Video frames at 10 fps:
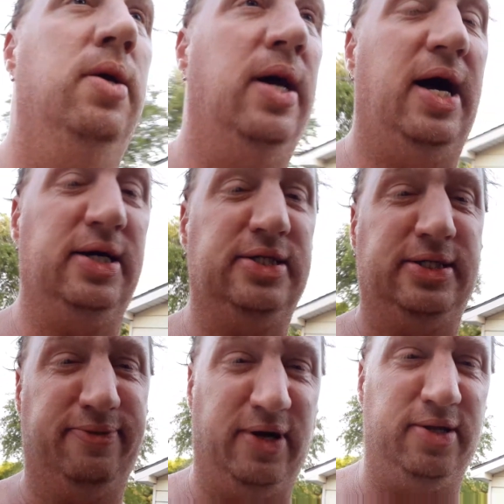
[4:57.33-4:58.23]
How's
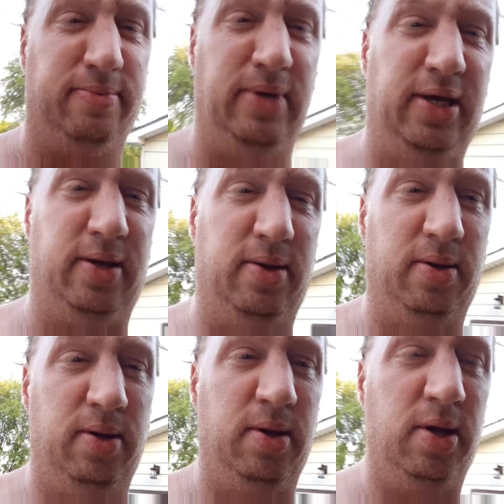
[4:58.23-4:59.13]
this fair to me
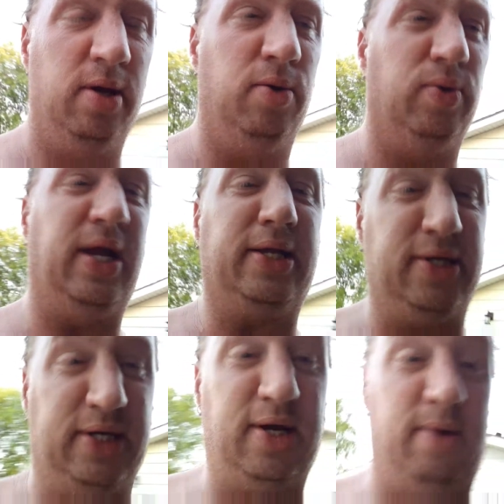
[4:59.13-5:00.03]
when I
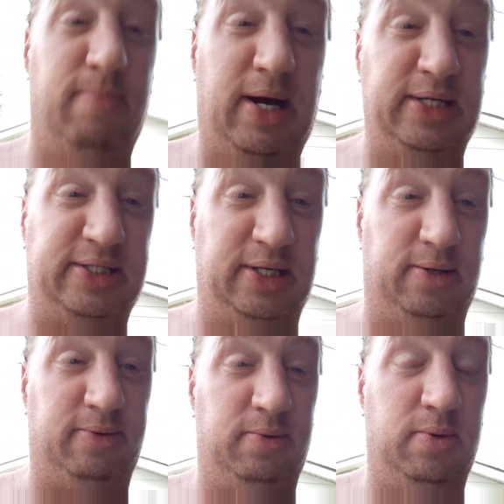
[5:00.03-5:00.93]
took care of
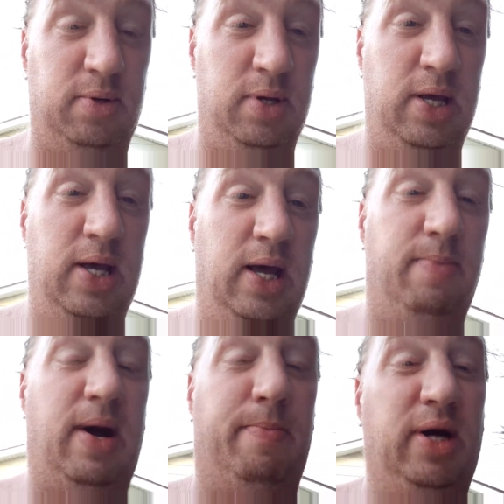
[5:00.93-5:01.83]
myself and
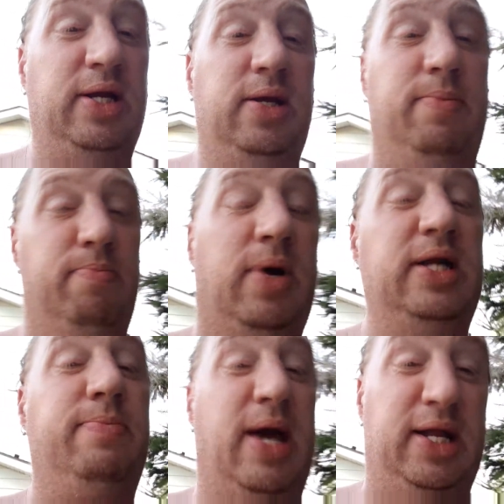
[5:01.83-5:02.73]
my money
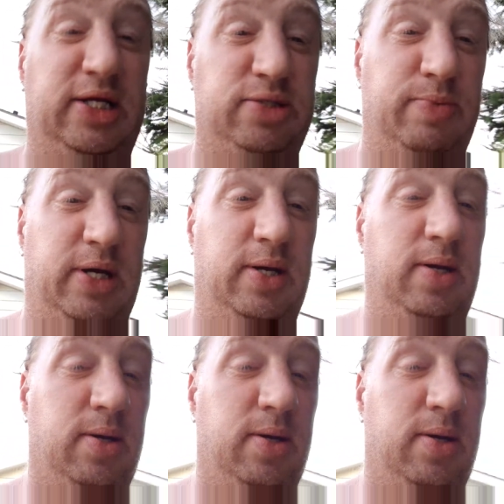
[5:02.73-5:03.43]
money management?